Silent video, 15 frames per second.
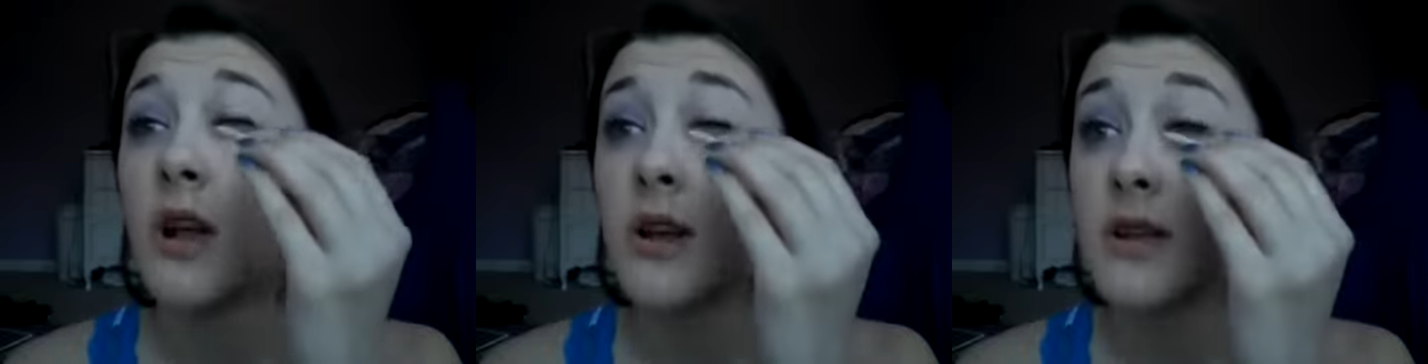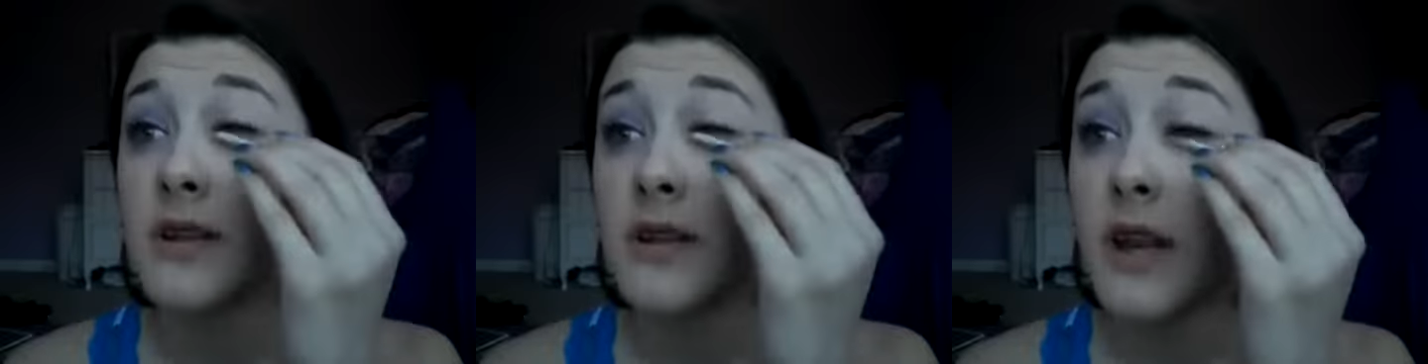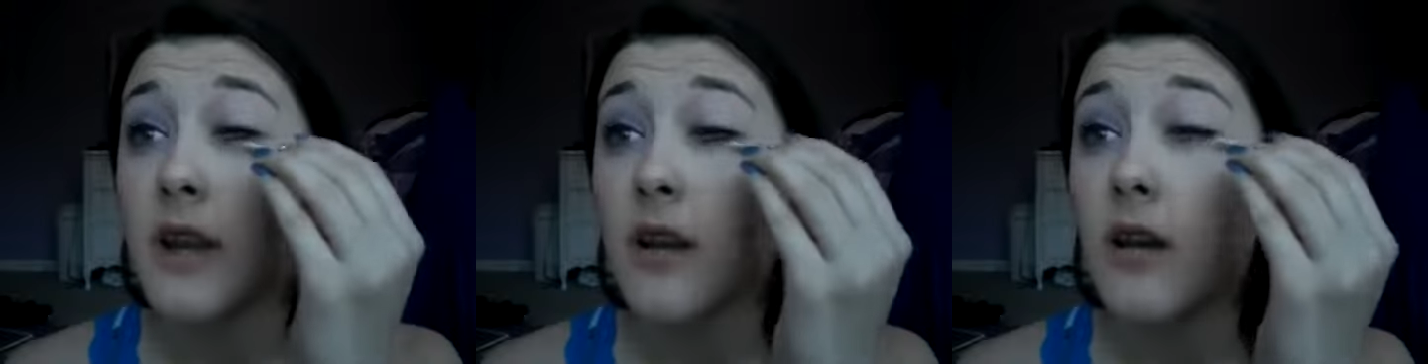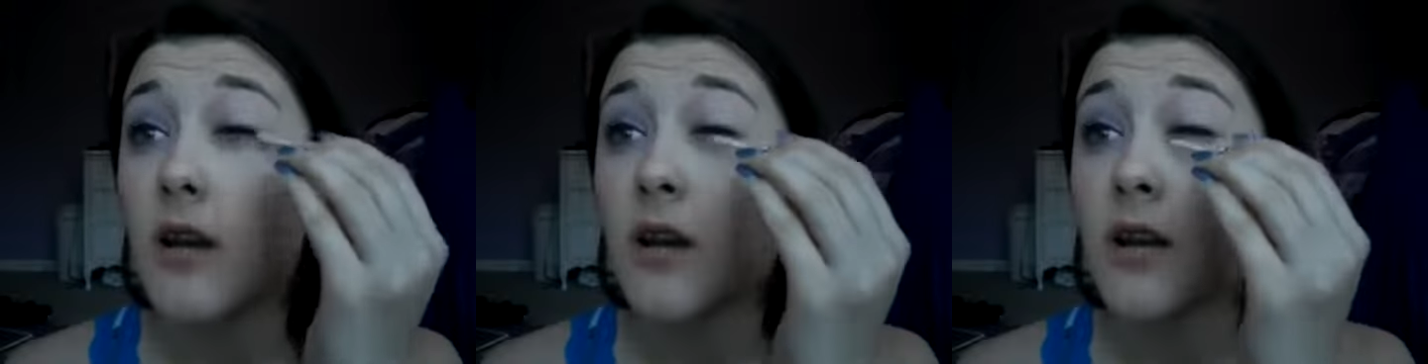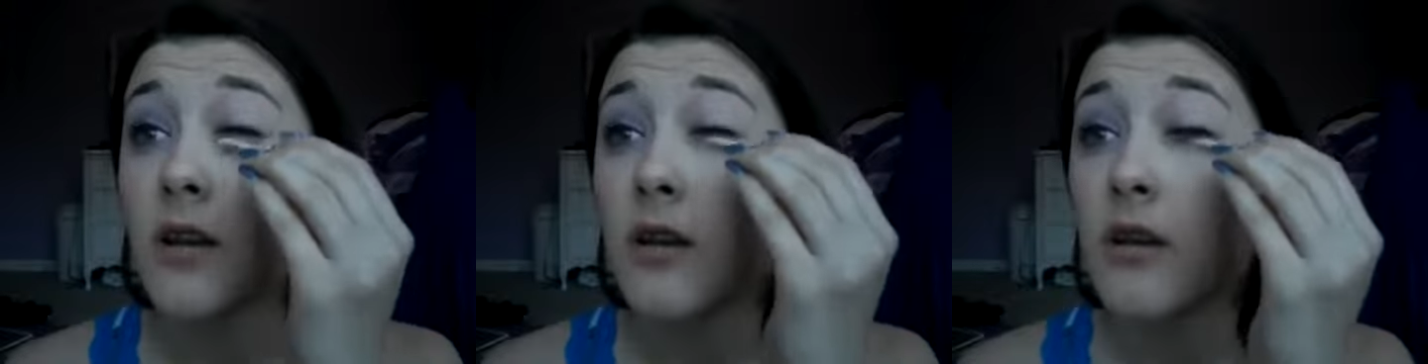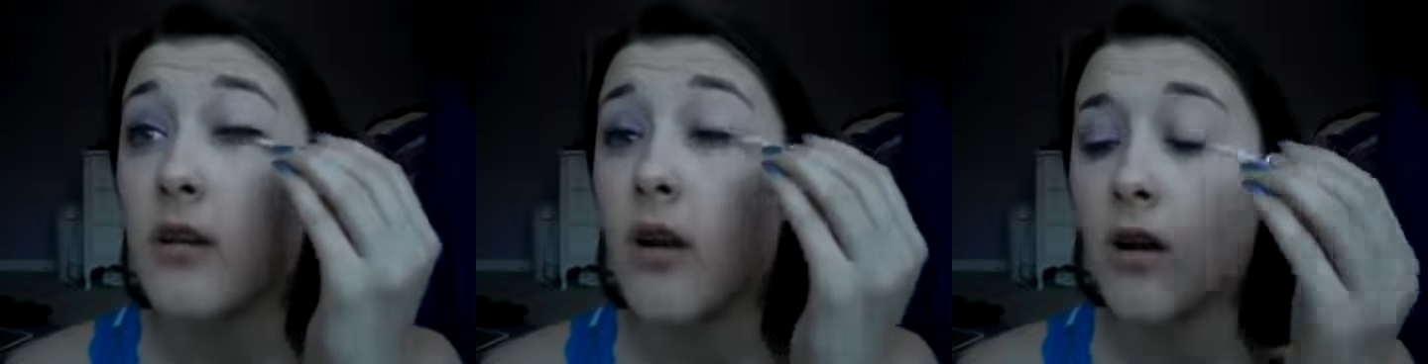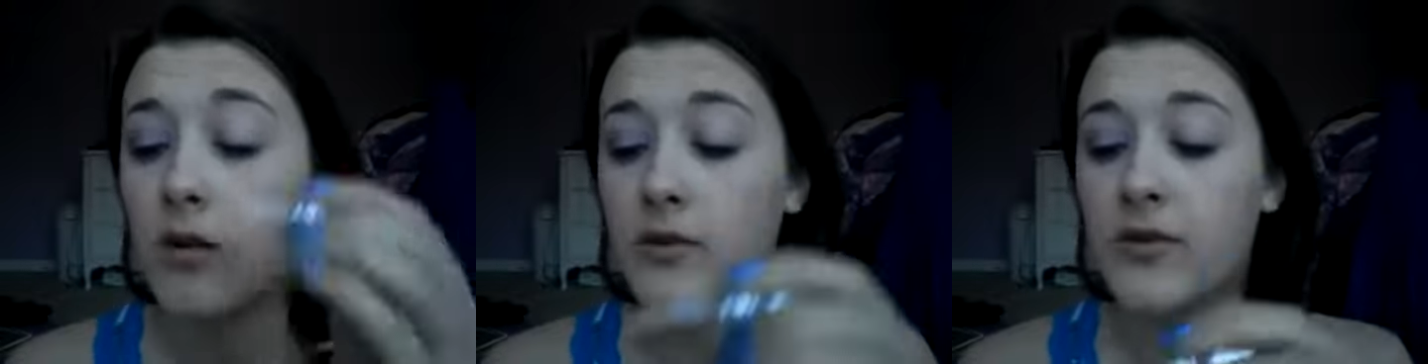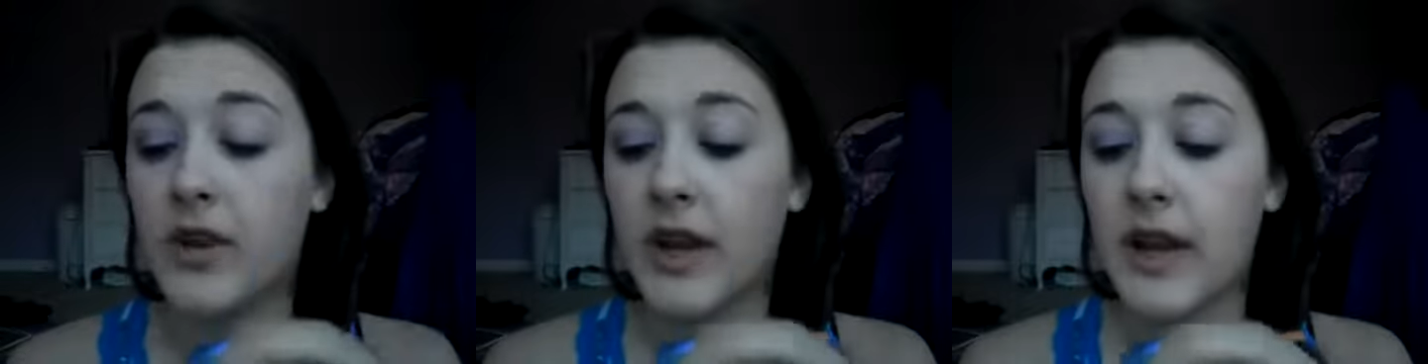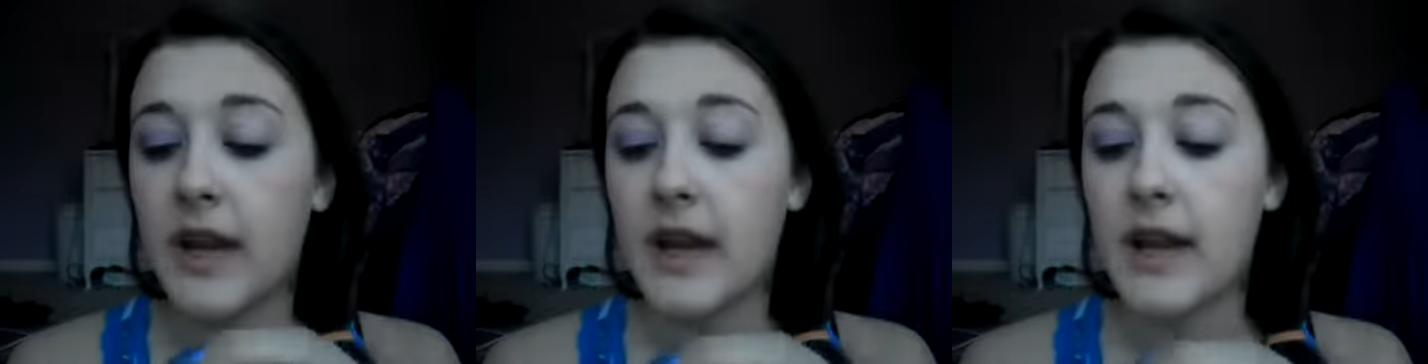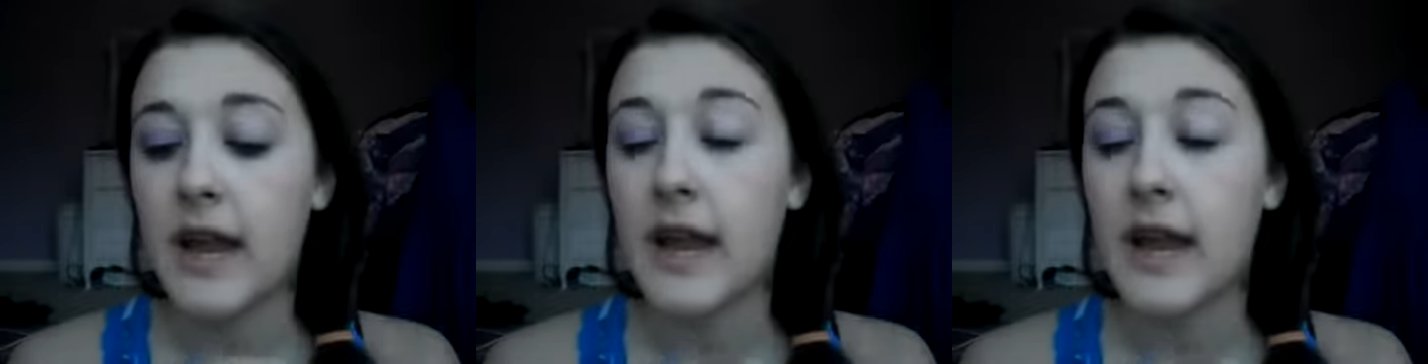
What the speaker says: stay on all day